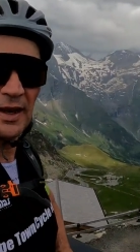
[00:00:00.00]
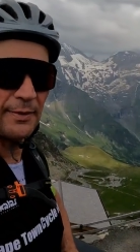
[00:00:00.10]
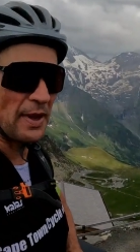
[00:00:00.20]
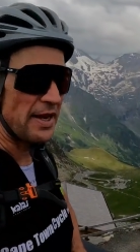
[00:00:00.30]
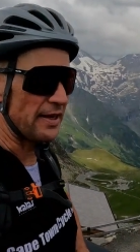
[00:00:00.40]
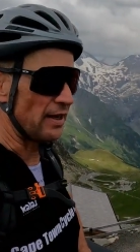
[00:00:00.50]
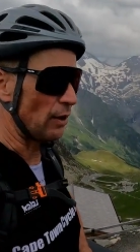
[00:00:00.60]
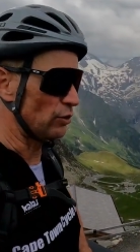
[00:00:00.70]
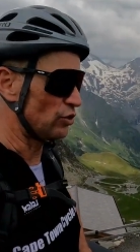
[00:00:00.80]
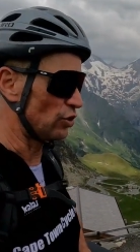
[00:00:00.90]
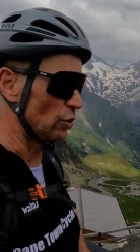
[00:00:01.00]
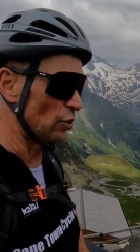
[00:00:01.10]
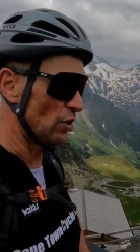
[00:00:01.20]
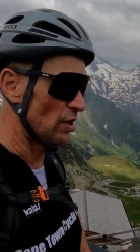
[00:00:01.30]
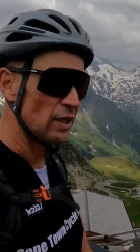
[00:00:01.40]
then i'm heading down
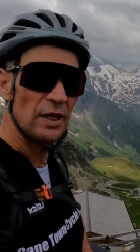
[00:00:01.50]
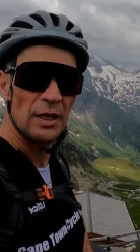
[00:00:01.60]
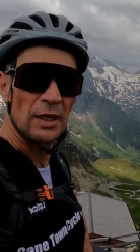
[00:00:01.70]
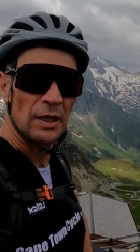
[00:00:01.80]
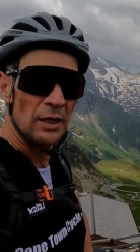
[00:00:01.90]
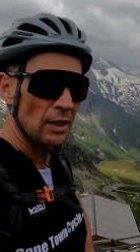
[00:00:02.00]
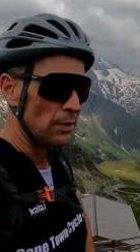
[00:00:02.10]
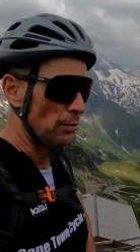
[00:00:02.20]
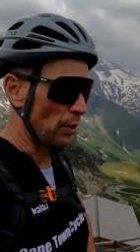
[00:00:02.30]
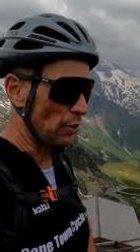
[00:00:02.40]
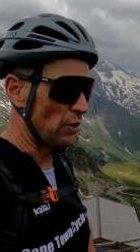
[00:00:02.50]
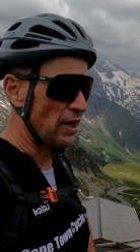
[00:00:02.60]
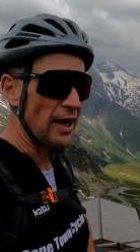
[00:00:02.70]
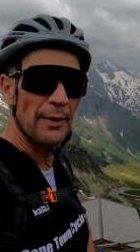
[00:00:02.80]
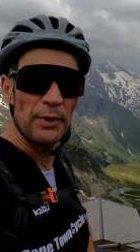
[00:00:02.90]
to
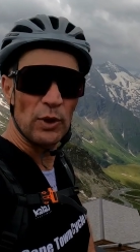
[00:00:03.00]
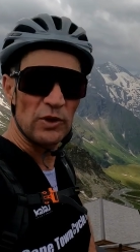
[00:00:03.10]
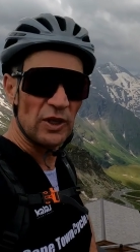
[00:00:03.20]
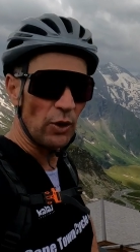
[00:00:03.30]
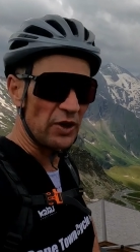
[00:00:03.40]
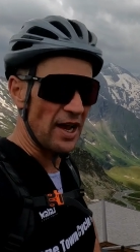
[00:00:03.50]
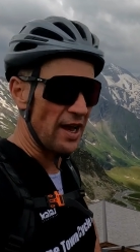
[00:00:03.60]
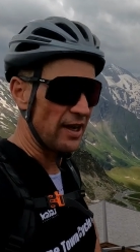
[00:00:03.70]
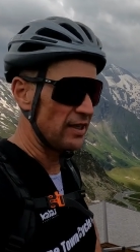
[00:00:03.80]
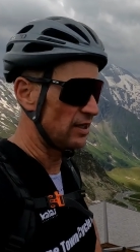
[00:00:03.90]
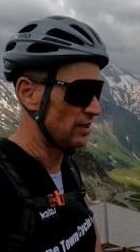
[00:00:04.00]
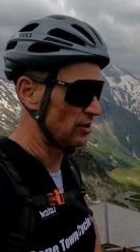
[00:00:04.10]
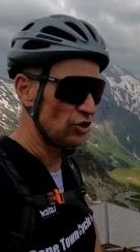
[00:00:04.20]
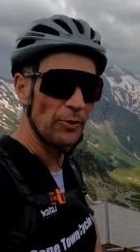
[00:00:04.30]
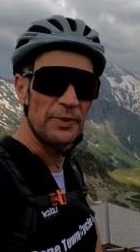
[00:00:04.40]
bruck am großglockner
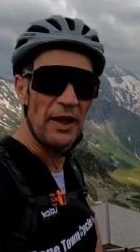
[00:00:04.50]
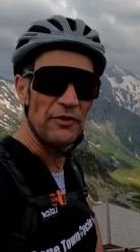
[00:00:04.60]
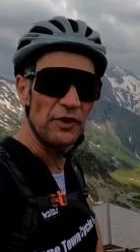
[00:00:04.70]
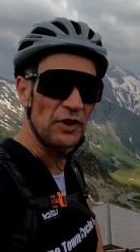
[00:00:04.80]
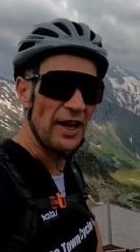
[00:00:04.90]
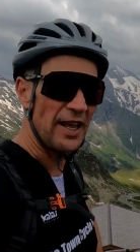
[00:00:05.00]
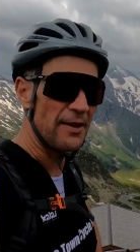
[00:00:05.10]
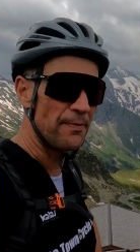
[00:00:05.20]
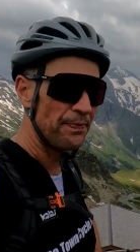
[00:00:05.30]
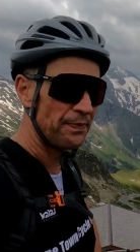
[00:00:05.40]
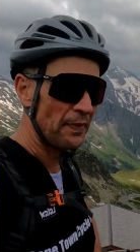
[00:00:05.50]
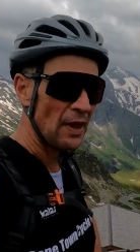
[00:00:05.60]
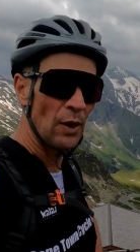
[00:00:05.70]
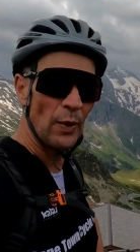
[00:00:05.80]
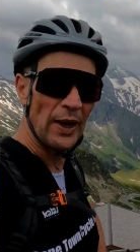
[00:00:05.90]
job done for today
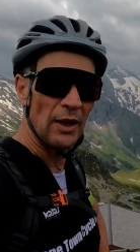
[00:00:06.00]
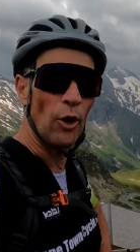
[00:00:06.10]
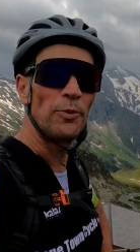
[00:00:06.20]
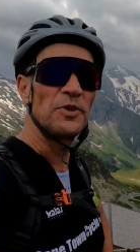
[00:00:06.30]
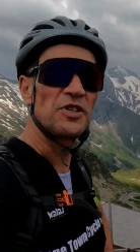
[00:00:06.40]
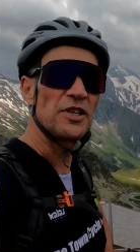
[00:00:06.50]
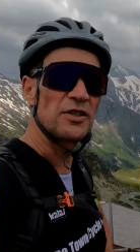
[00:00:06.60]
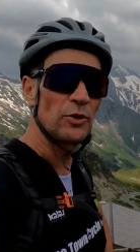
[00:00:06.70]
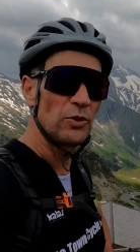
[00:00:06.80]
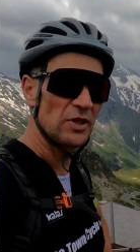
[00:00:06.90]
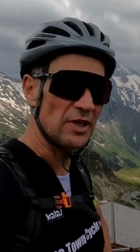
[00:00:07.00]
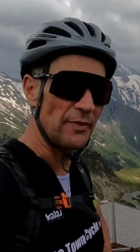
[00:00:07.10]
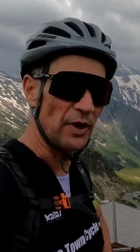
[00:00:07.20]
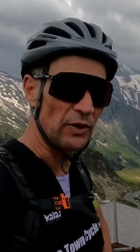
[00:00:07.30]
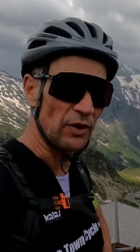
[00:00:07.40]
well, hope to see you soon,
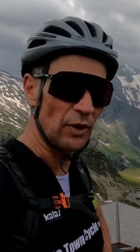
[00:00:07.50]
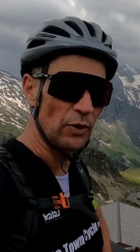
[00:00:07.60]
somewhere on the